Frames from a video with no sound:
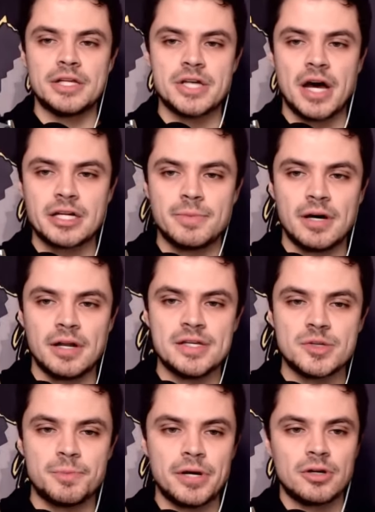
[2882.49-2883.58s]
I talked about
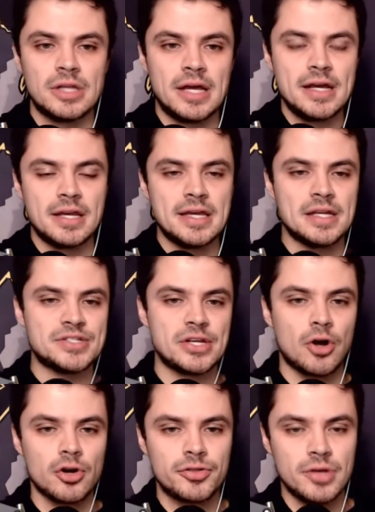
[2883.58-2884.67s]
his apparel line. Again, it's
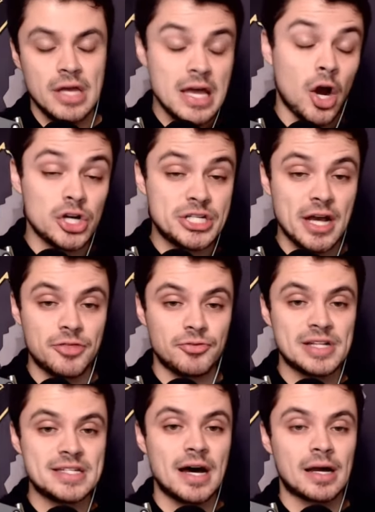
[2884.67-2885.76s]
at
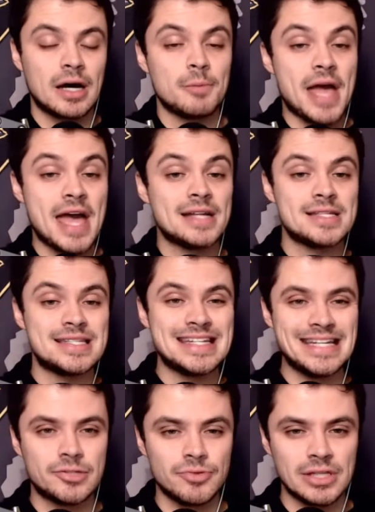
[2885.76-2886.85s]
RTIThreads.com and
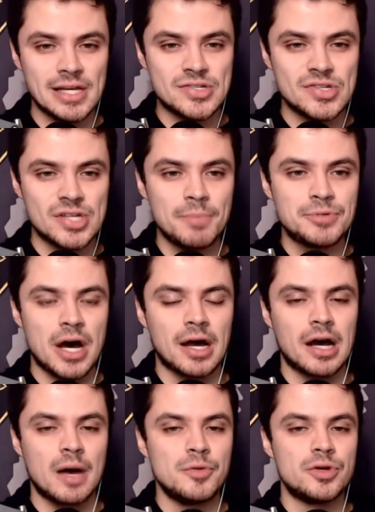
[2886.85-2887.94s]
CD3LacesUp.com.